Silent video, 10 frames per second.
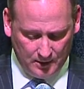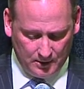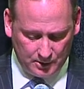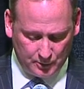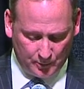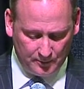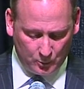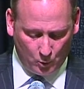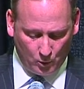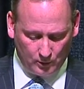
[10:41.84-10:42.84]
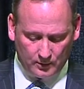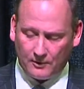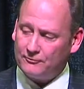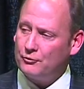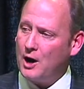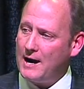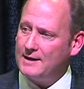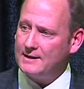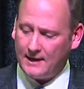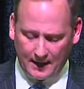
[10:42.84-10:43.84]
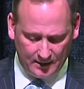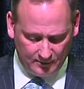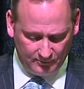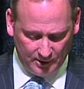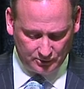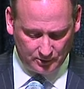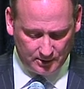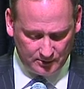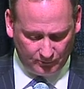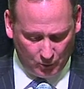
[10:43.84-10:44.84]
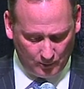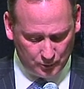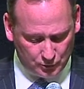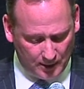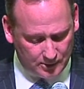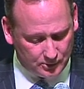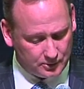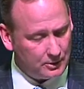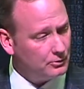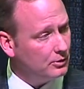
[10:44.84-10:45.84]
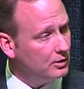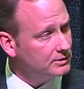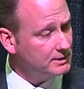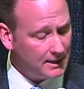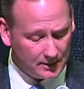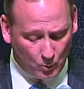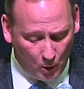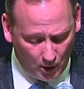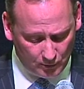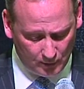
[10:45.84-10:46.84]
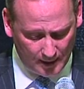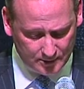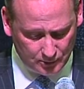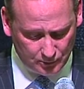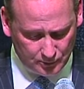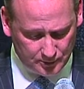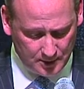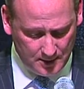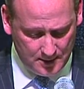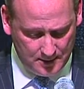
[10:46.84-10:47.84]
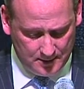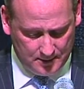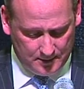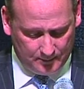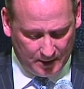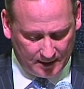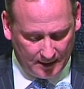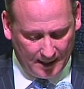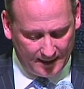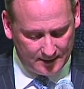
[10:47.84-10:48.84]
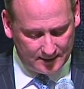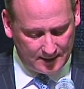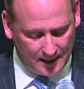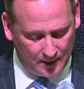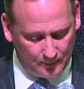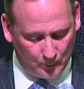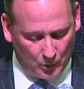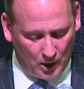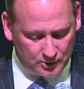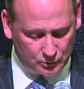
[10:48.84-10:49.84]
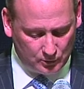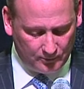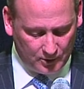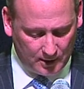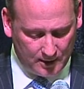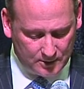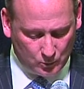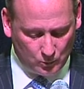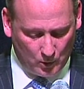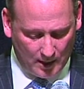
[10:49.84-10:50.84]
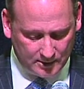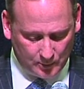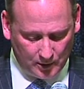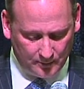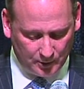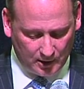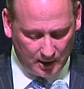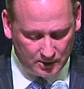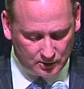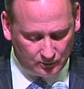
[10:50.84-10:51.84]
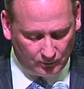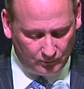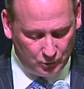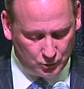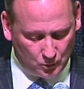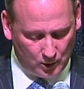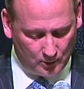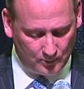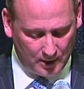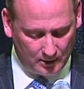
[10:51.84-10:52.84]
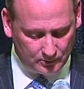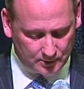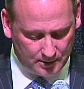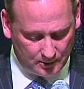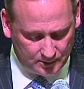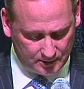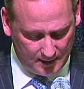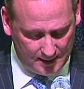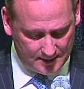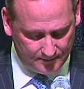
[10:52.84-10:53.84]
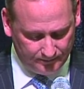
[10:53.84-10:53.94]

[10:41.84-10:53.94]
The Supreme Court on Friday handed a victory to farmers, ranchers, and other longstanding water rights owners by declining to take up a Brazos River case with widespread implications for future water battles in our state.